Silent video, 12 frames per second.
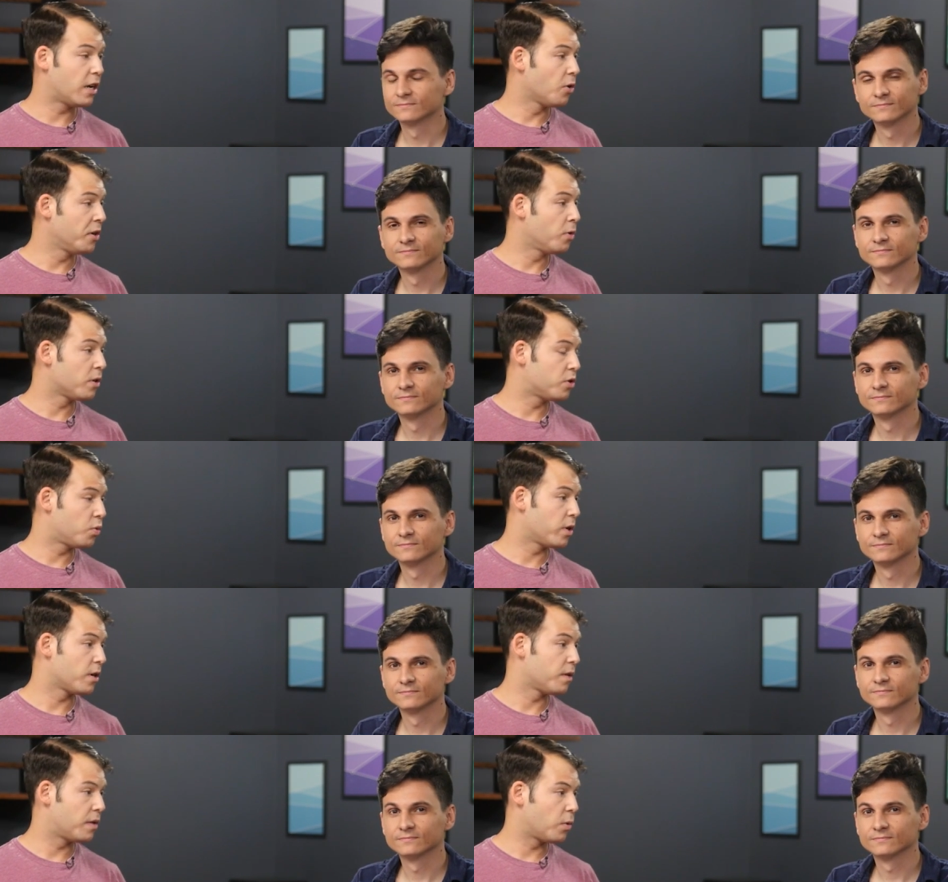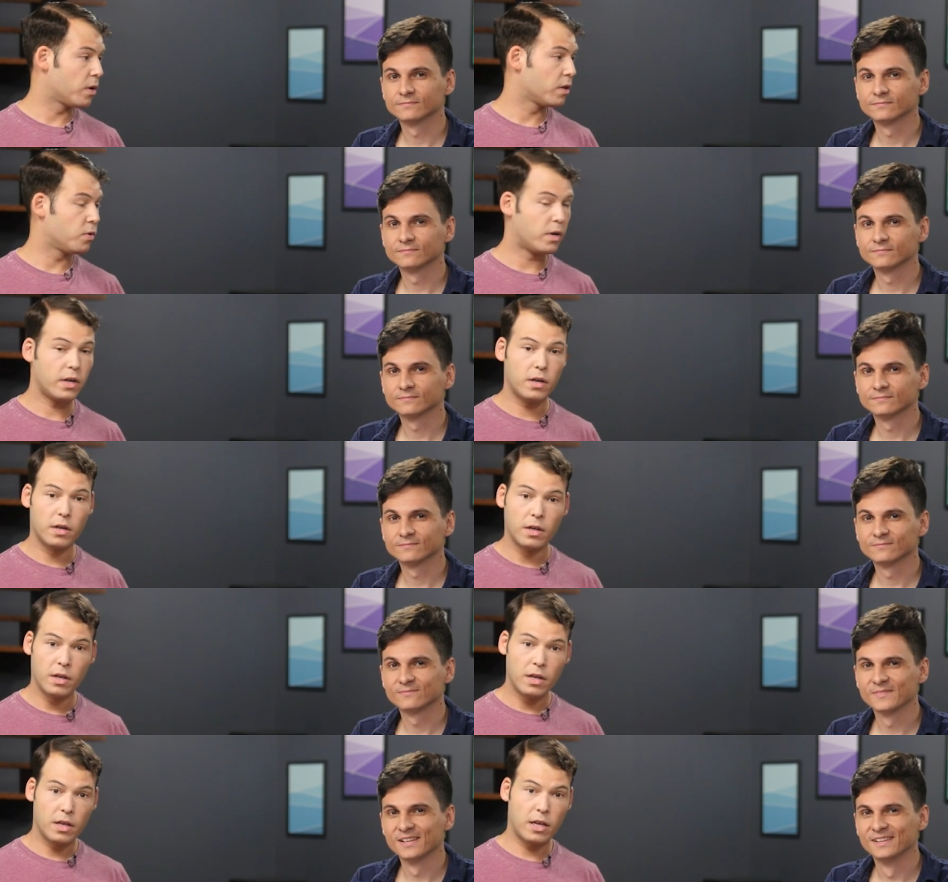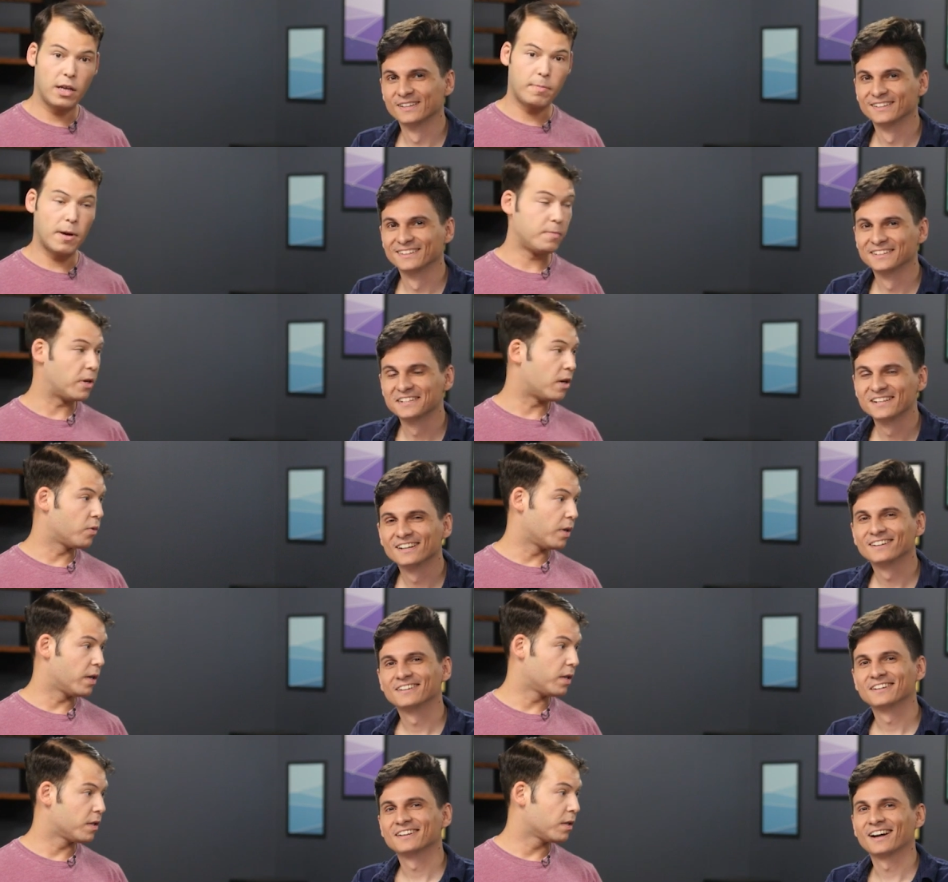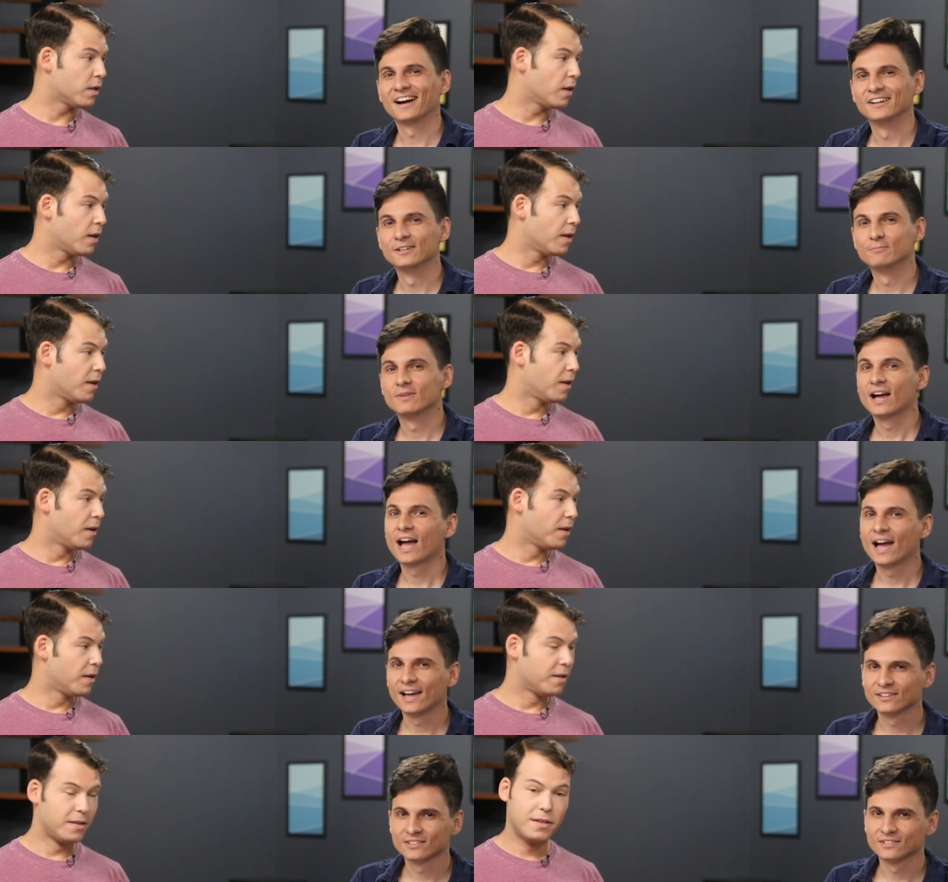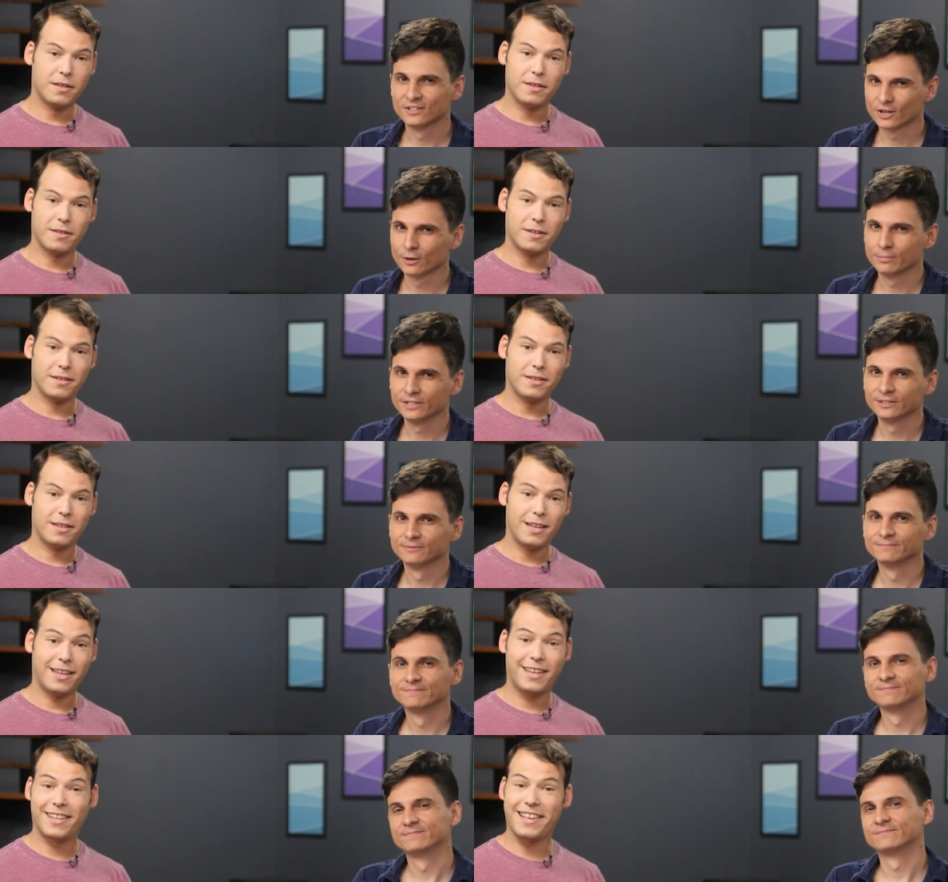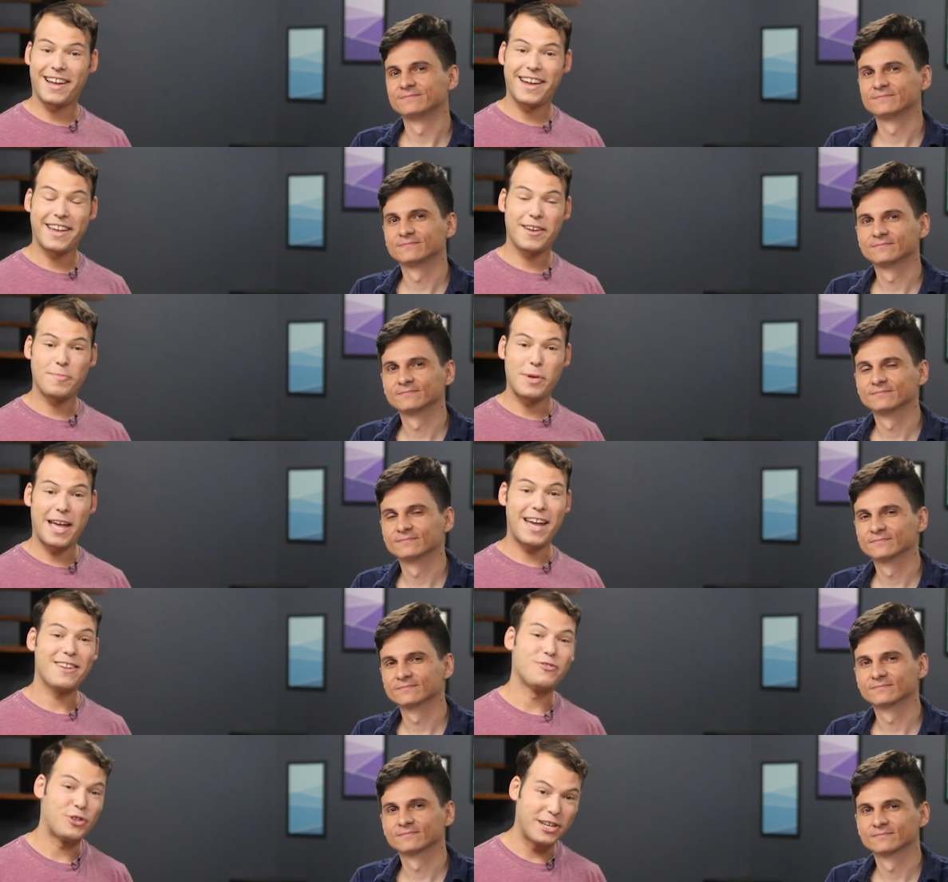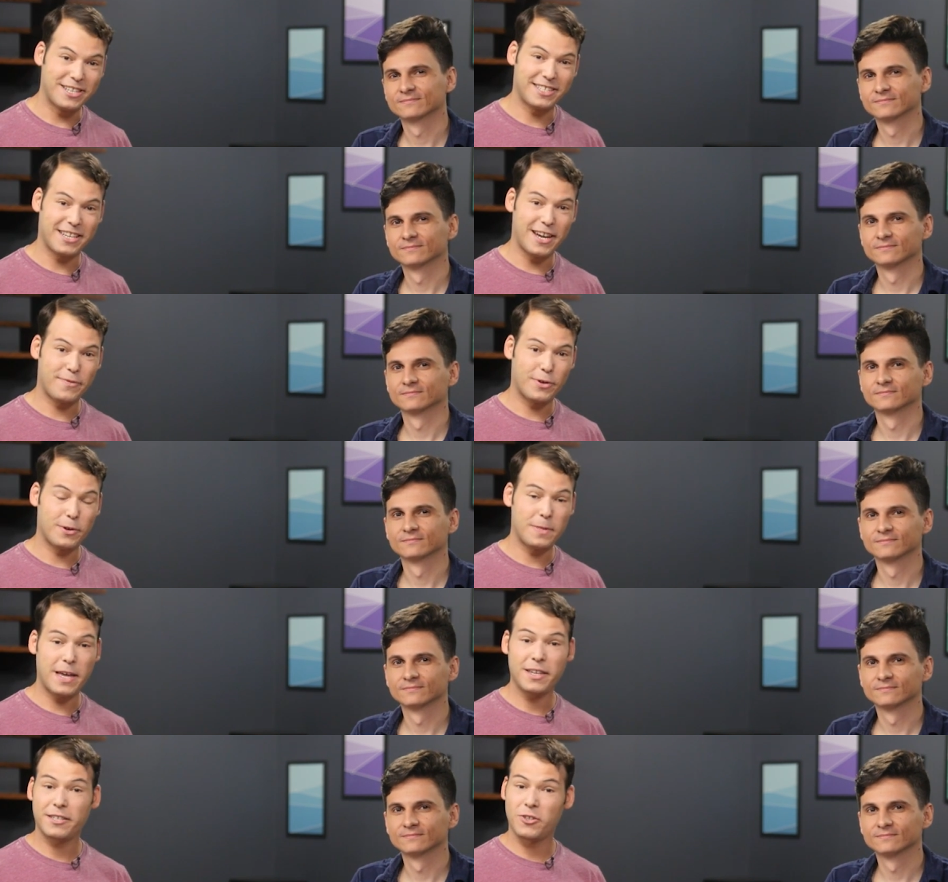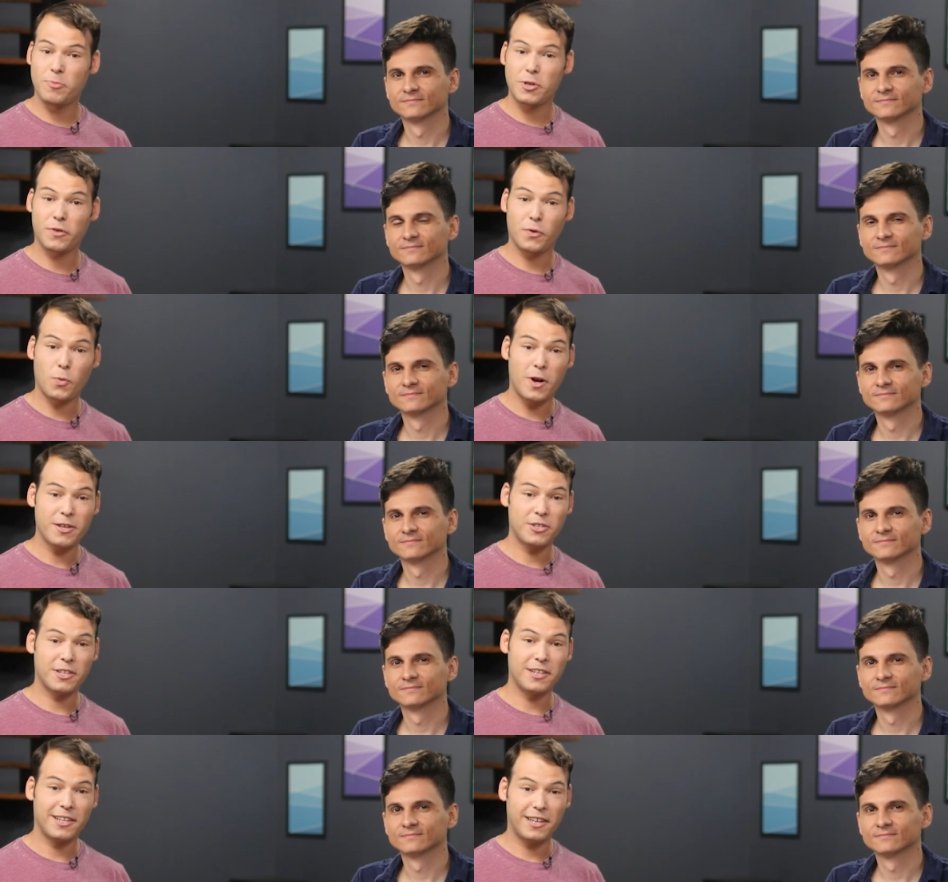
Speaker 1: Nick, who are you on Twitter if they want to? Uh, keep up, dog, with us.
Speaker 2: I am at Nick
Speaker 1: RP. And I am at Jay Seifer. Thanks so much for watching,